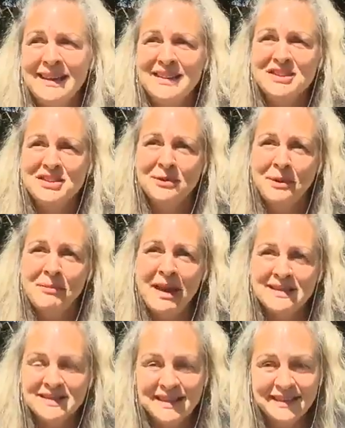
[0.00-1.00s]
to a
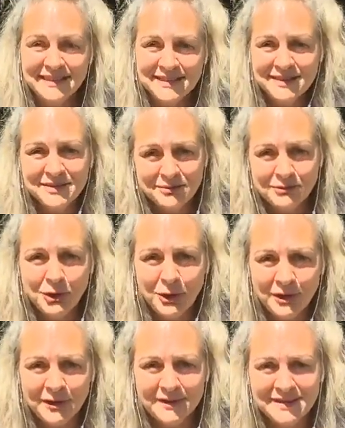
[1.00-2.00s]
masculine
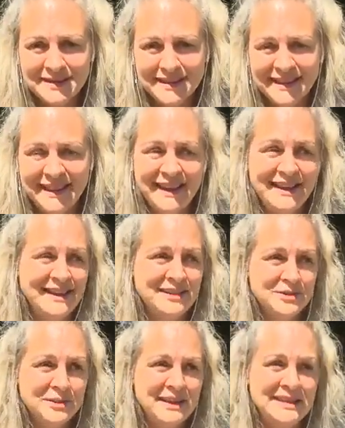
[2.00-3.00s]
world that
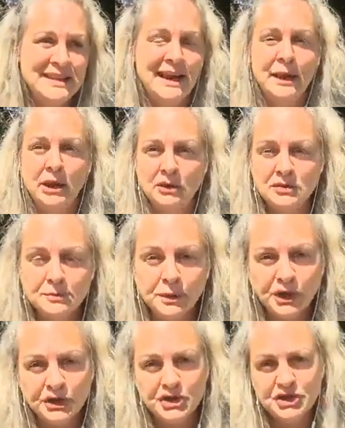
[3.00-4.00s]
is really telling you to
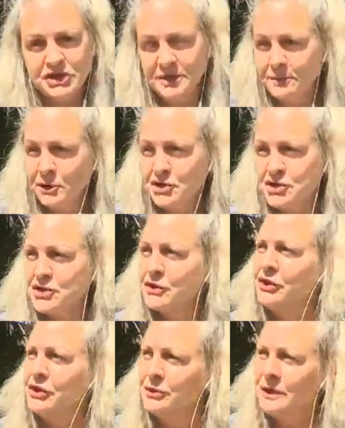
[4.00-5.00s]
push
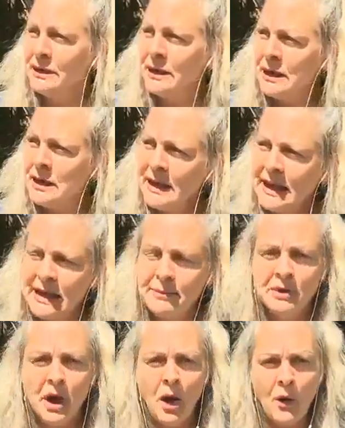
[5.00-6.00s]
through and keep
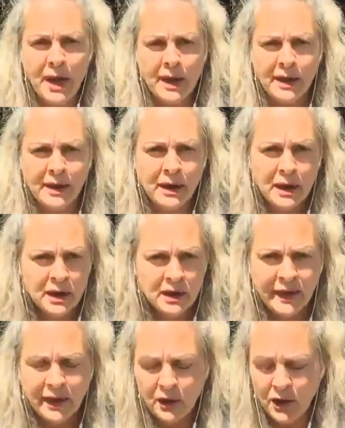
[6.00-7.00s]
going, and
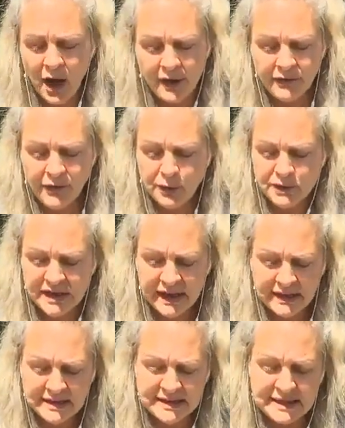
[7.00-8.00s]
that you can't afford to
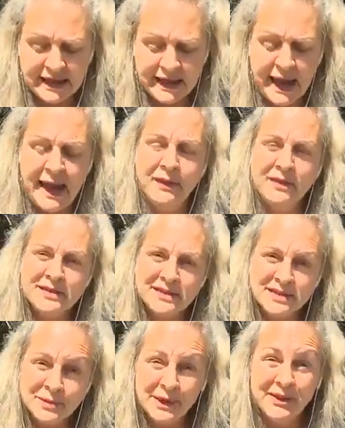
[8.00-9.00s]
get sick. And this
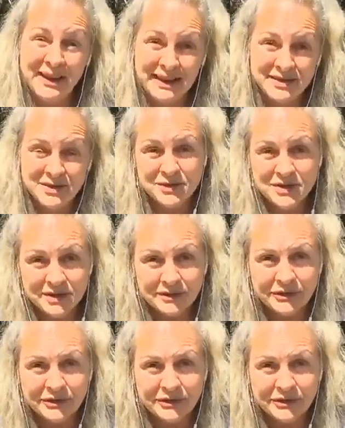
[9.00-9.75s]
is where exhaustion